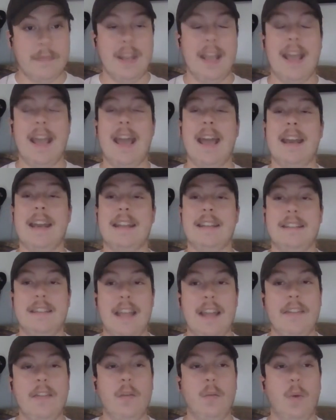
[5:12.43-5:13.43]
And it's
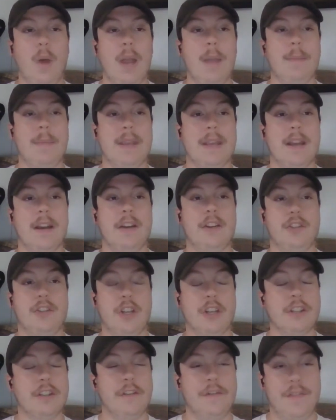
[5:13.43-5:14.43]
Devin White because
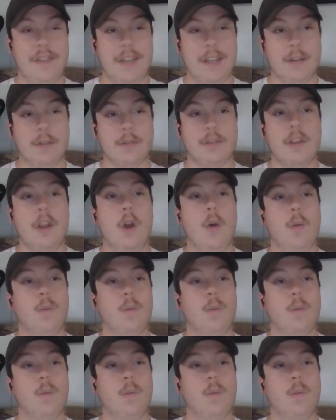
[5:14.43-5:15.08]
Justin Fields,